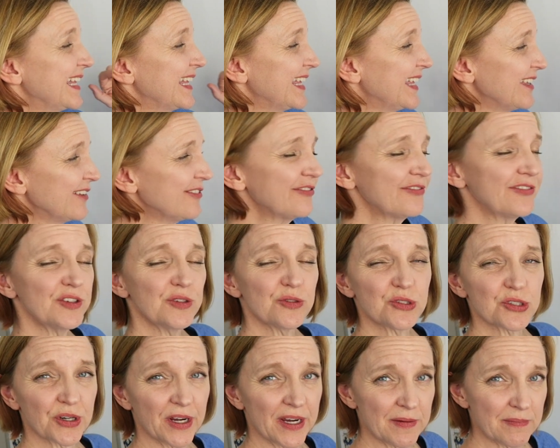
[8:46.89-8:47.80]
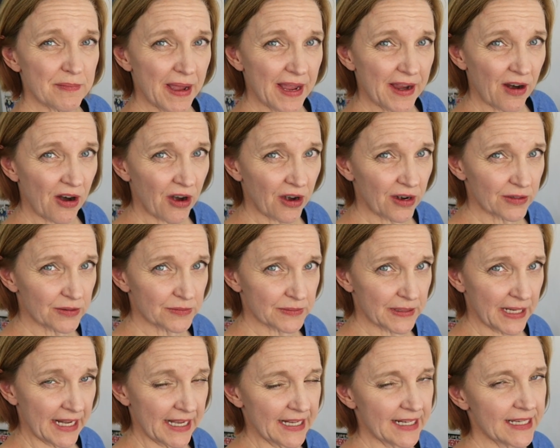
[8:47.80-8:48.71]
If you train by heart
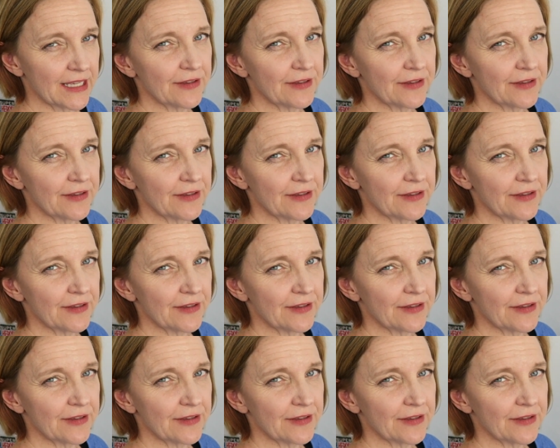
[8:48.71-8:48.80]
rate,